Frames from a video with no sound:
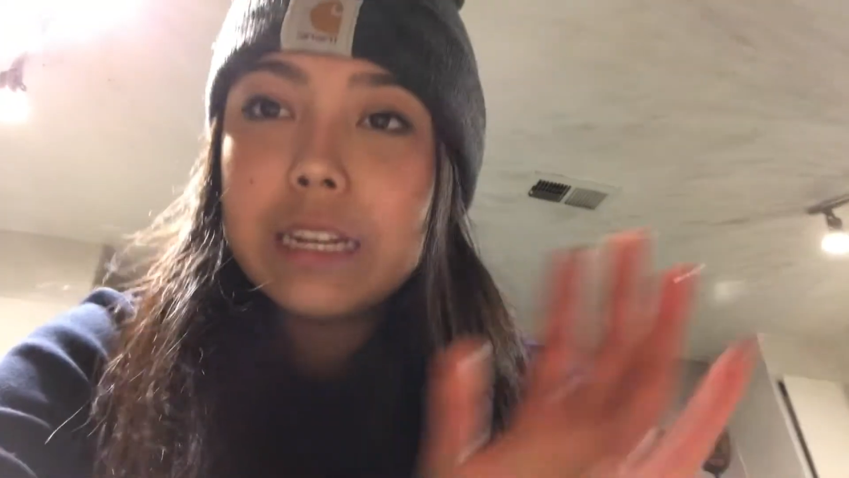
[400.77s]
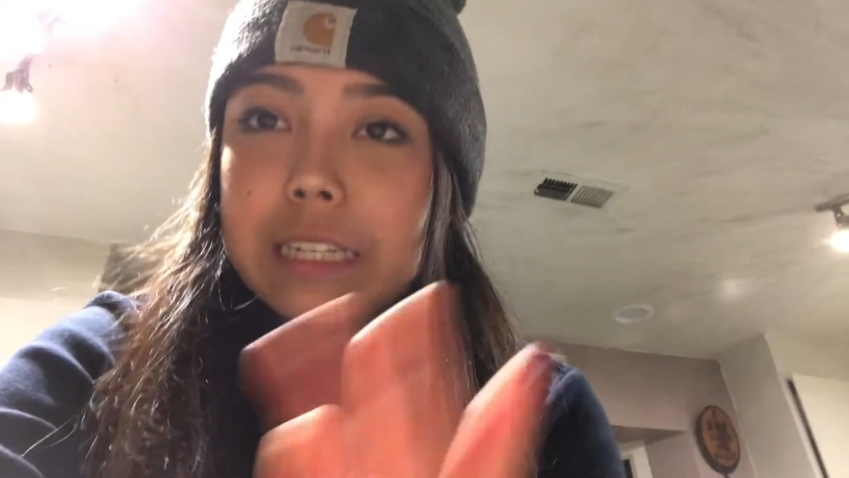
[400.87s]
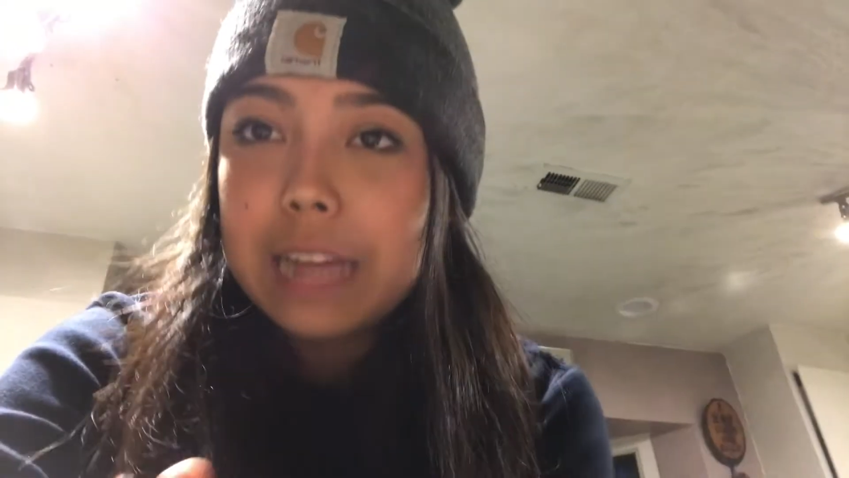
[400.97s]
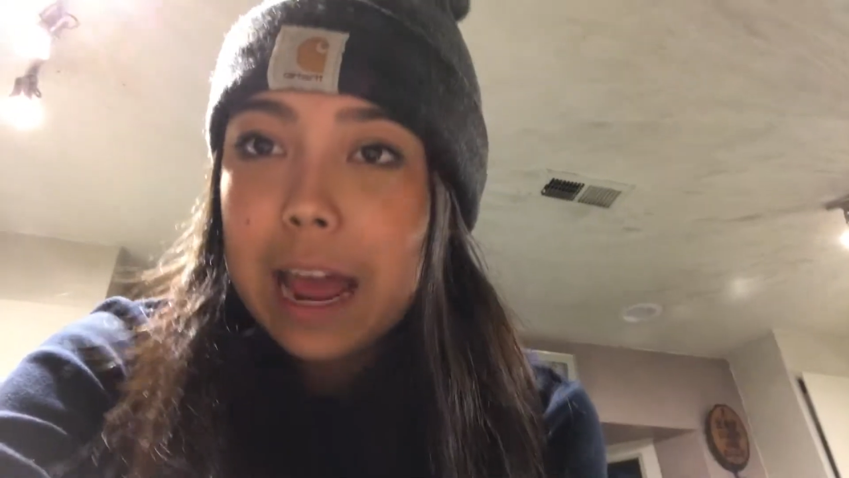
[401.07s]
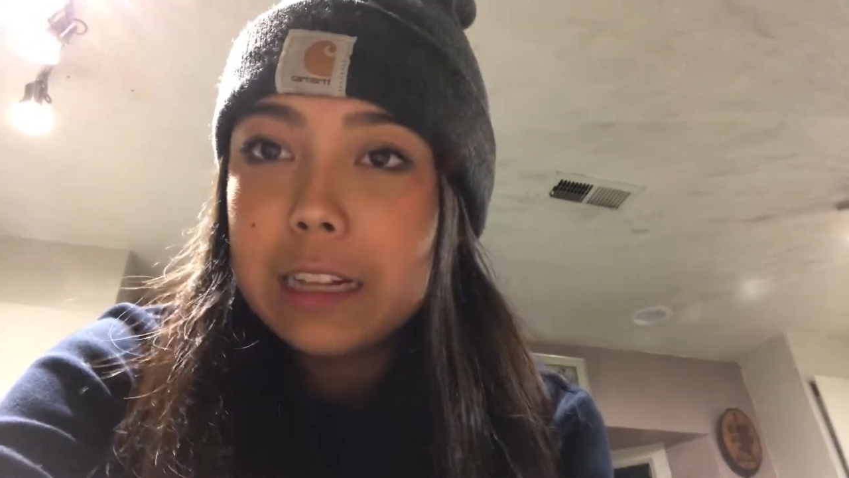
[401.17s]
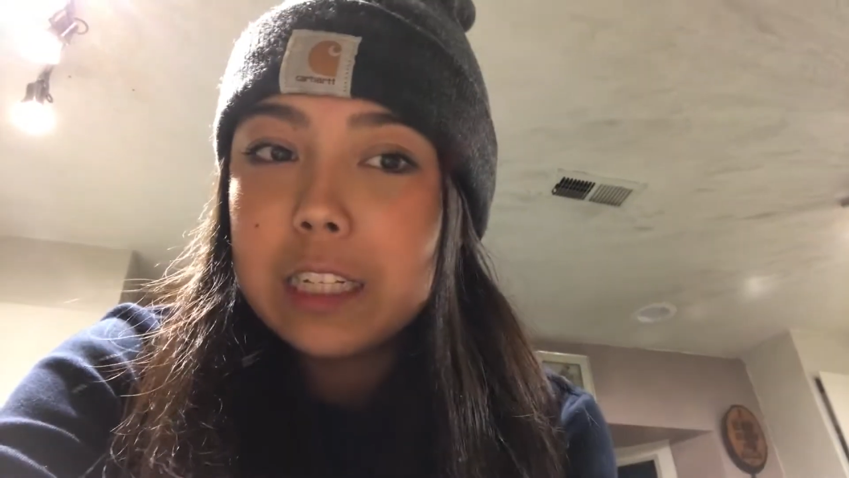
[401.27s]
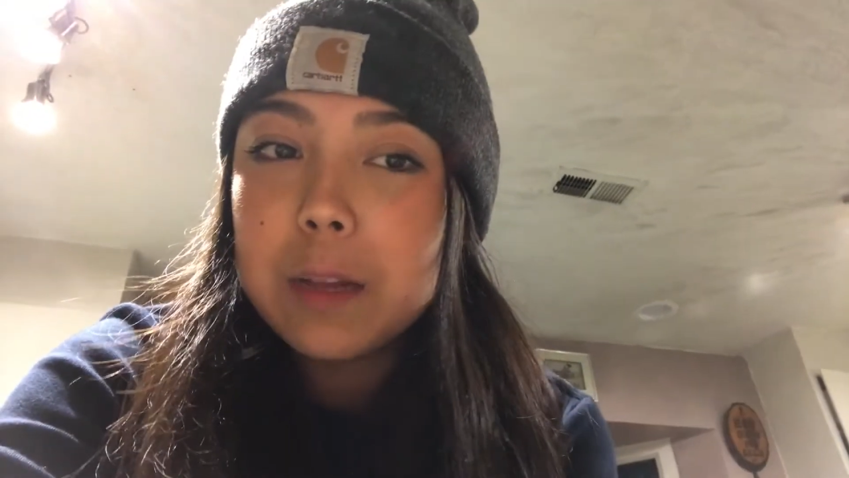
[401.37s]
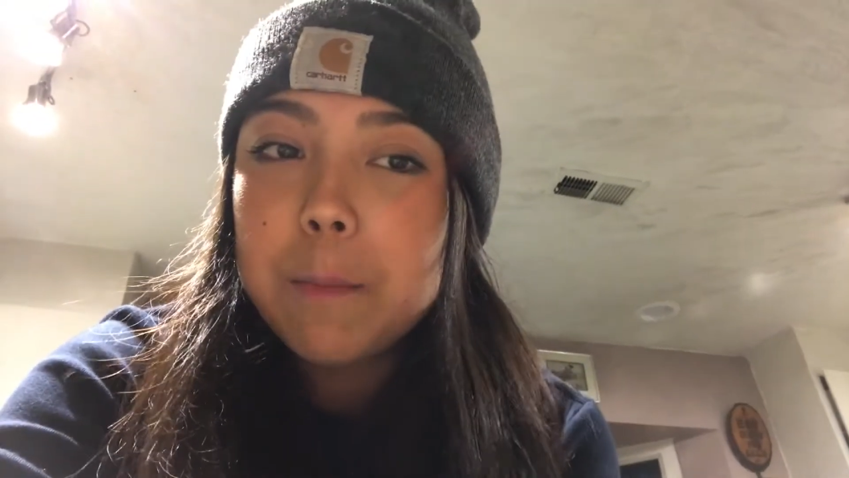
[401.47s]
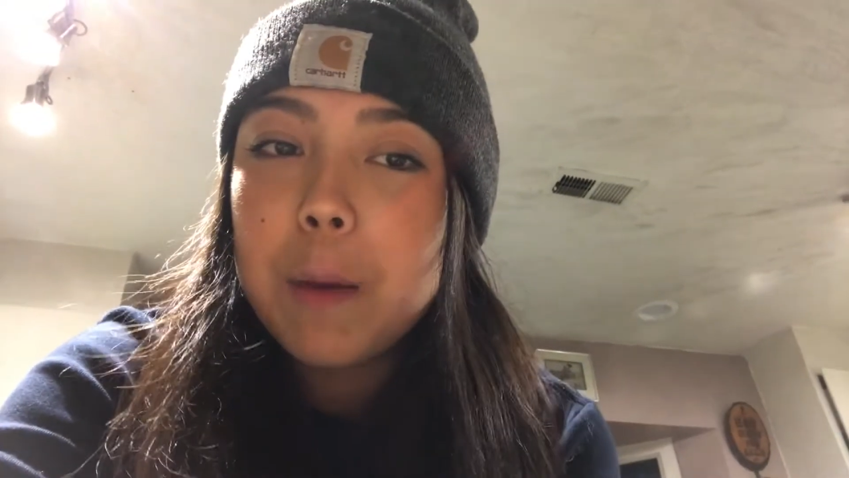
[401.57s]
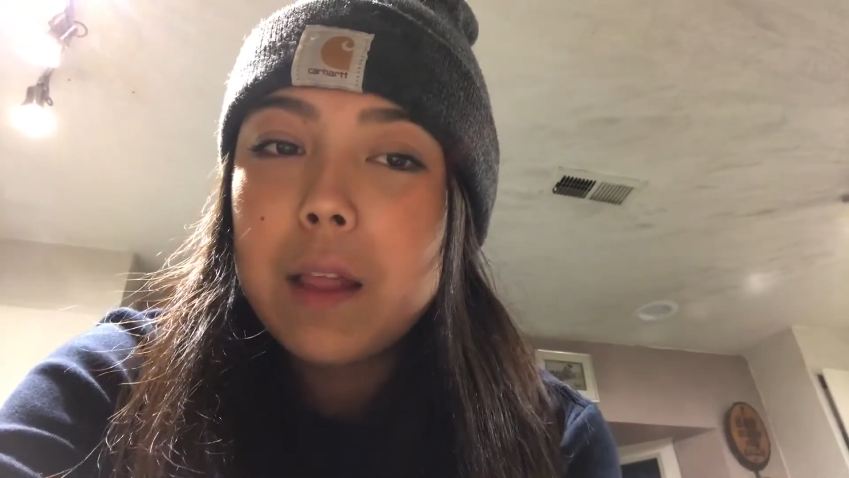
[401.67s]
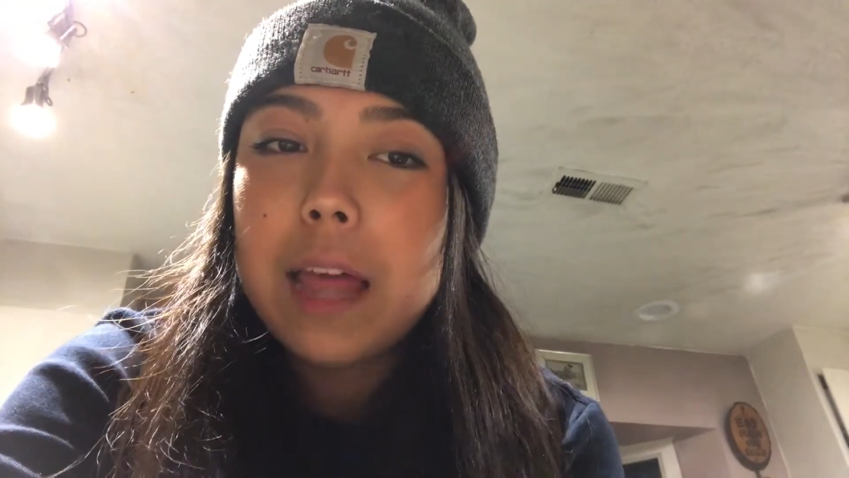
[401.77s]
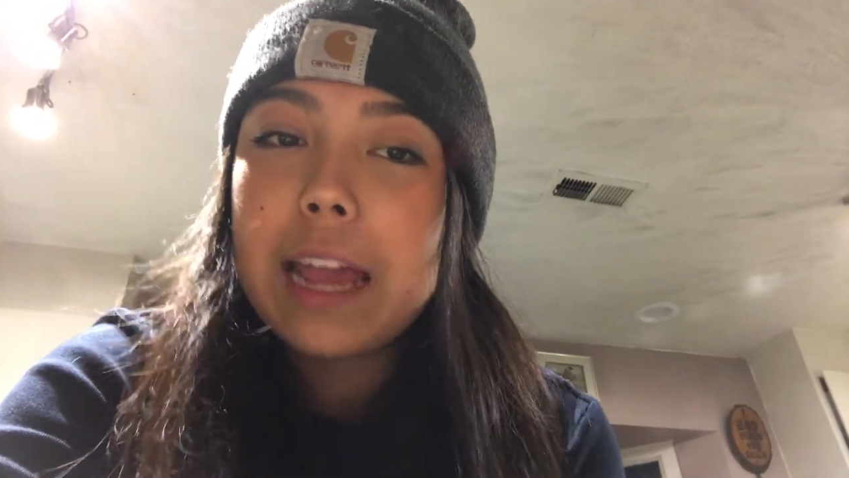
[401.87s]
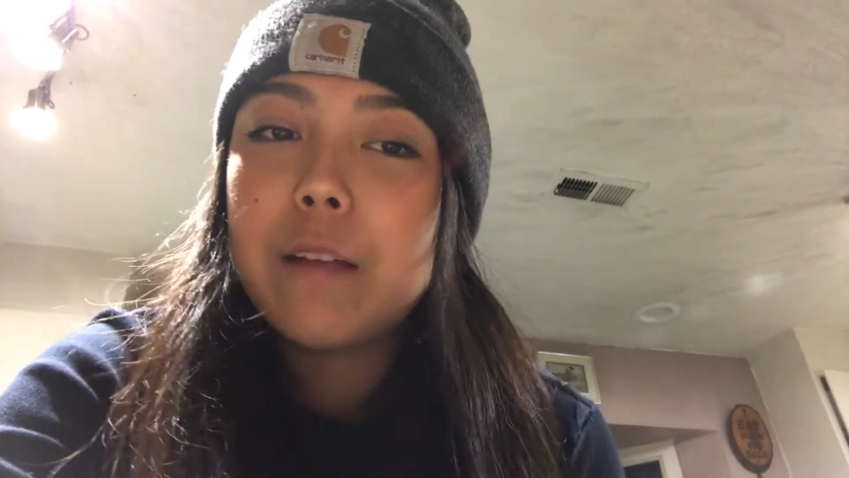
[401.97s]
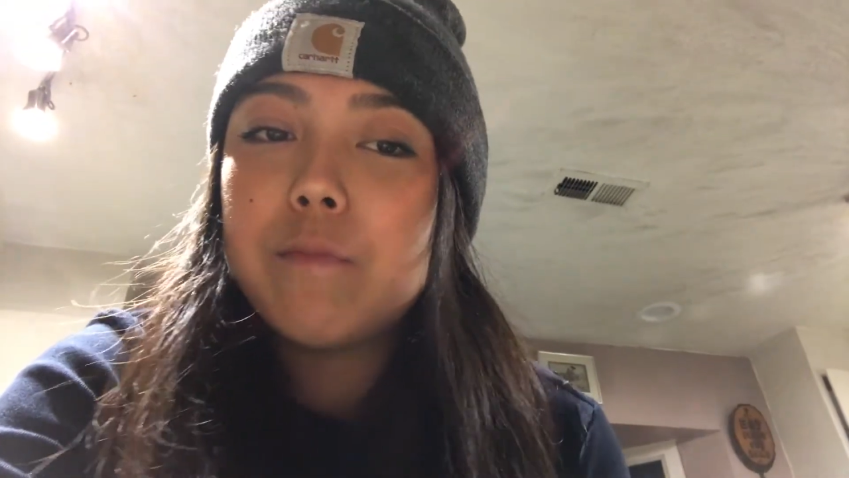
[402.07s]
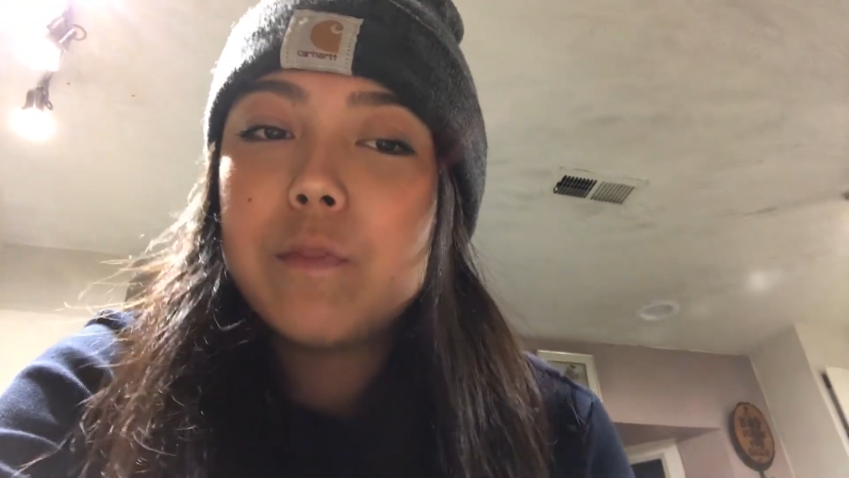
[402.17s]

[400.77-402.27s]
dense but like